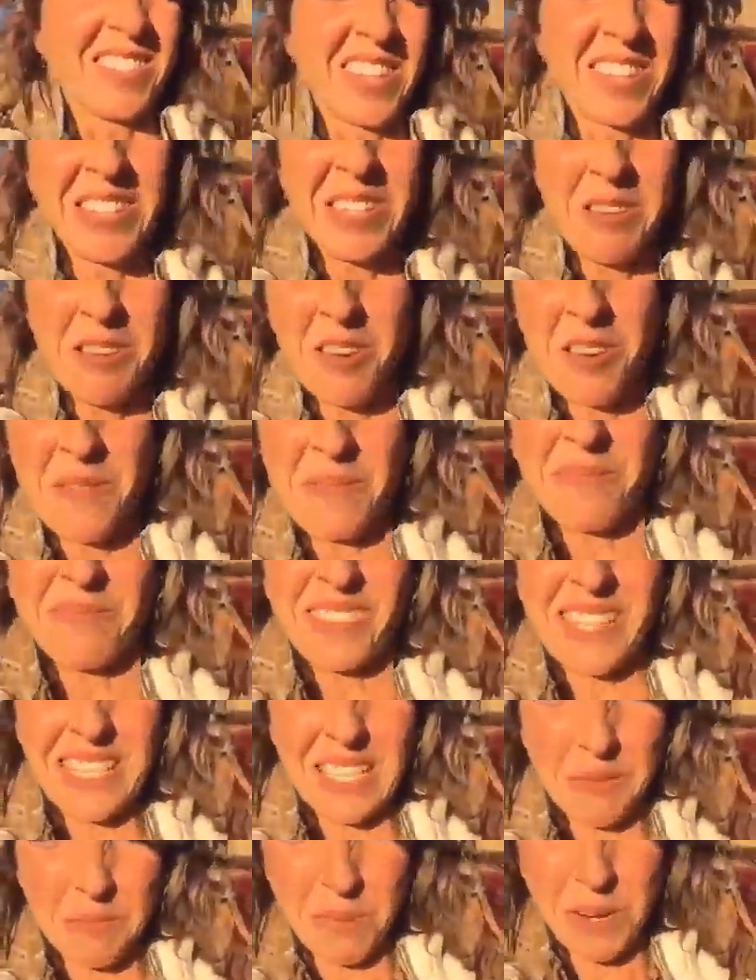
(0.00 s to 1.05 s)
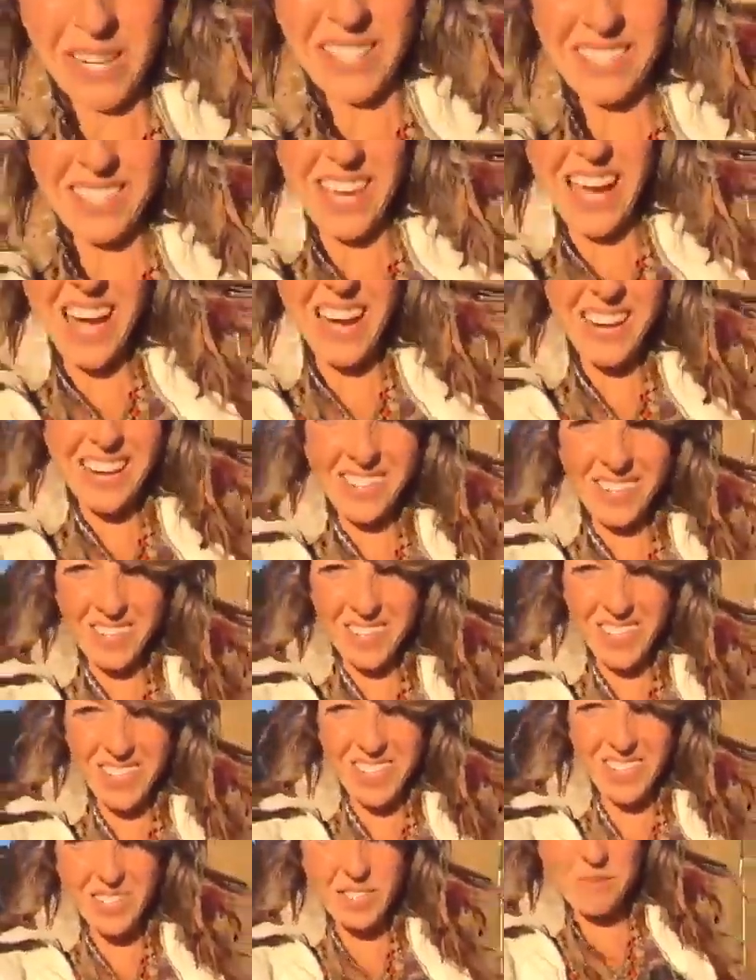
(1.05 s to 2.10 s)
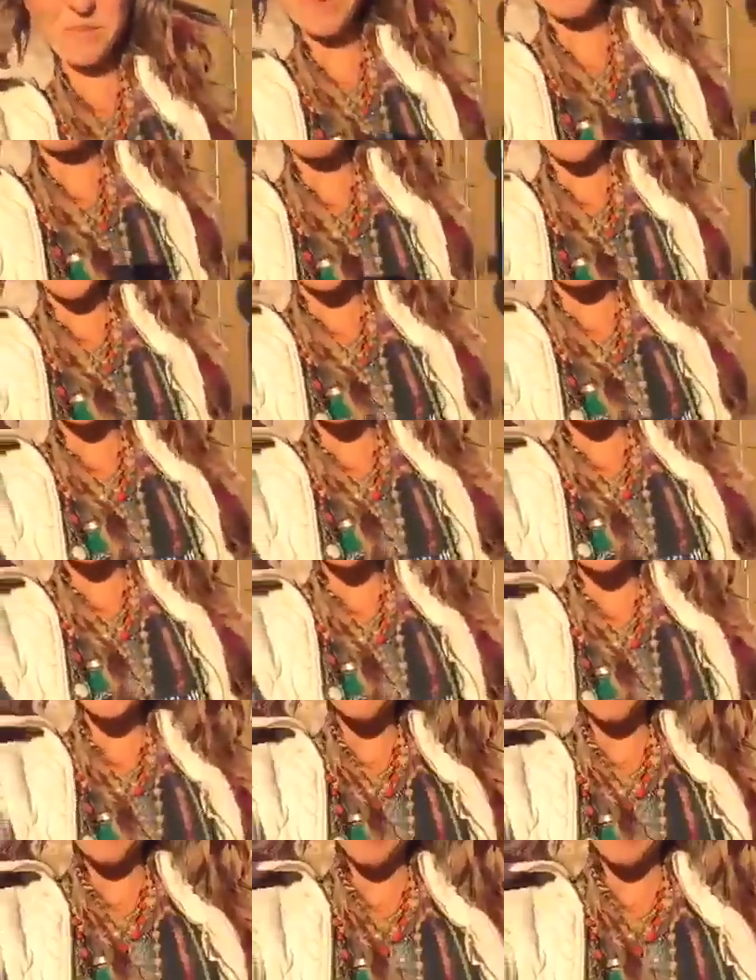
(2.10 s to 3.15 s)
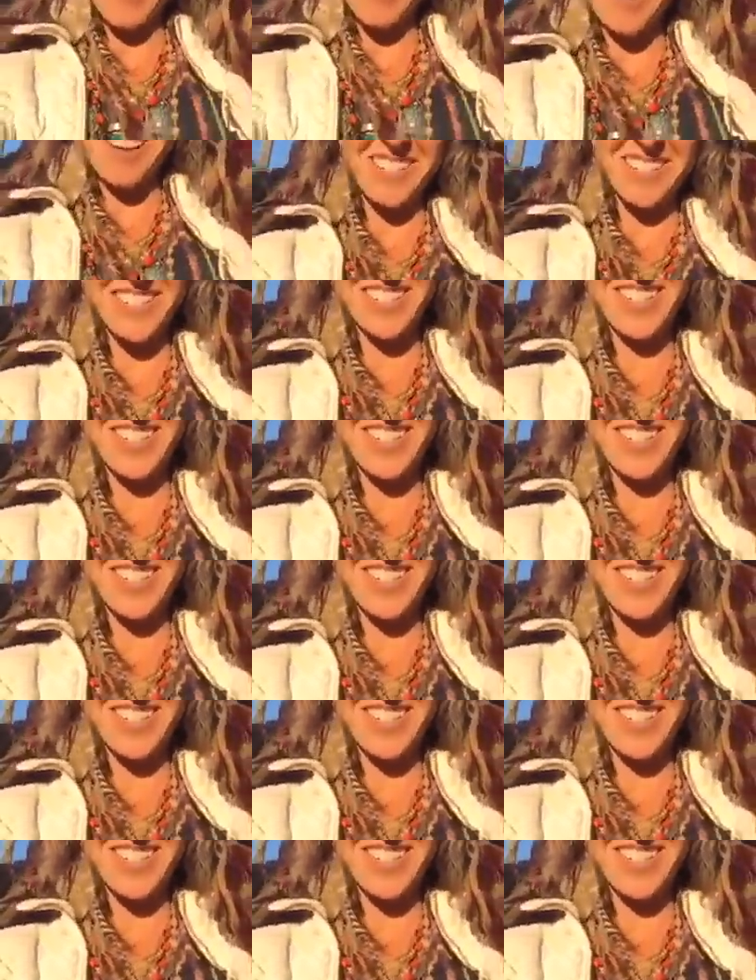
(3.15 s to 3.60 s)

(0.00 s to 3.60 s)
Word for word: so let's bring that energy super friends into our heart